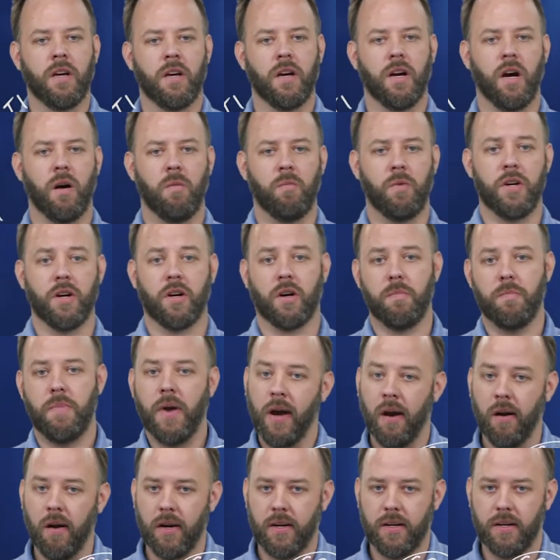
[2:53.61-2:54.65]
Um, when you're
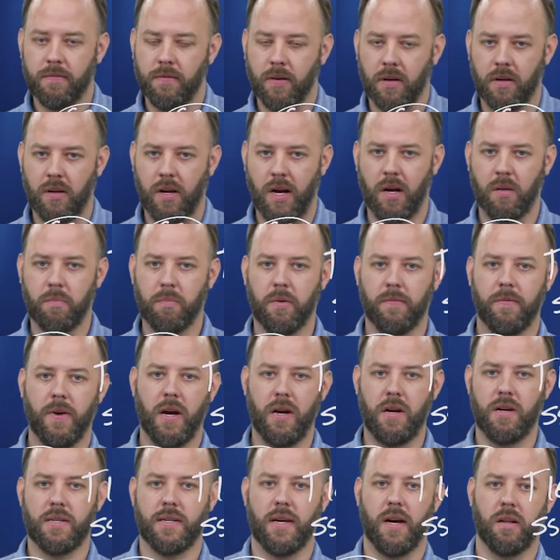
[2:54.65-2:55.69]
comparing different cloud
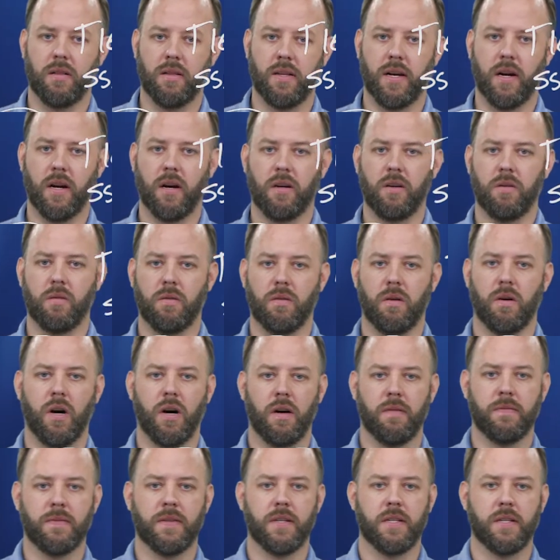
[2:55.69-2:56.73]
providers out there, you'll
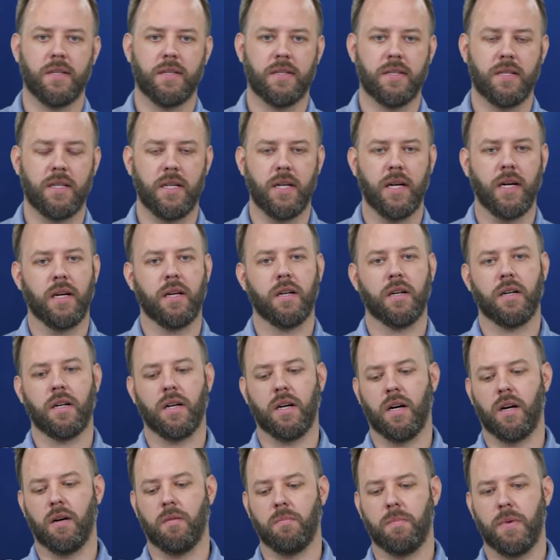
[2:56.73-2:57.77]
often see
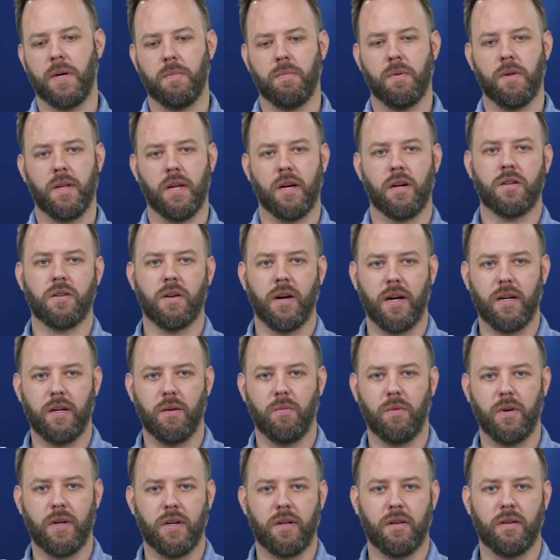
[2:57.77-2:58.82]
um, people that are trying to
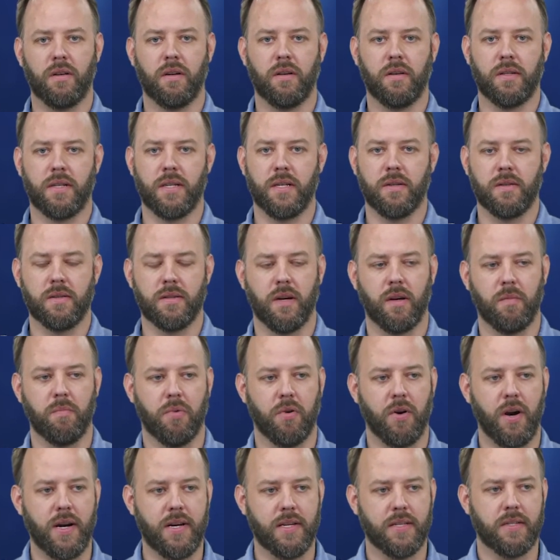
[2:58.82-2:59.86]
win deals on
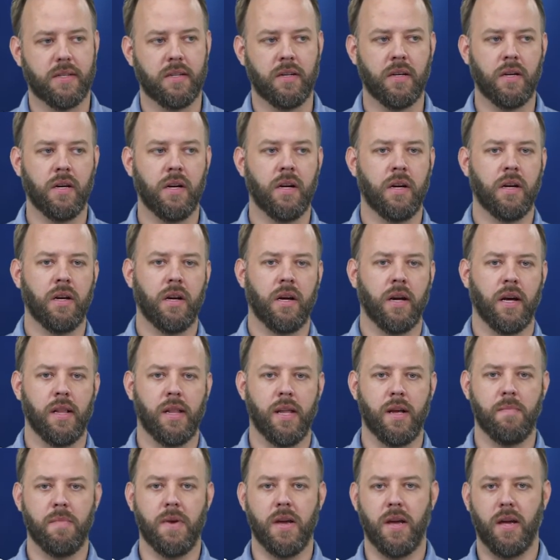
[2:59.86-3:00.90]
price, and
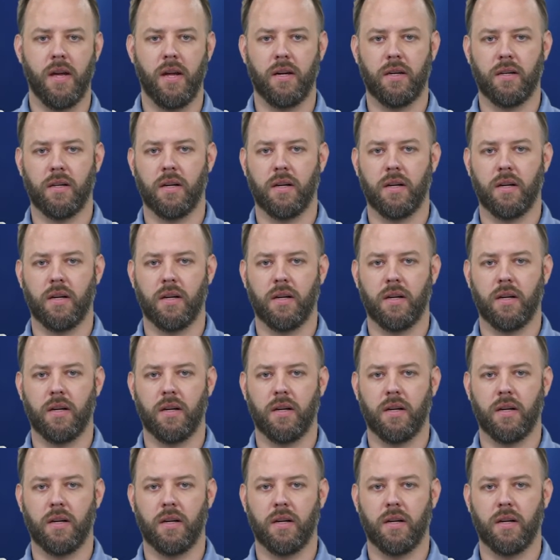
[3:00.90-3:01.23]
they may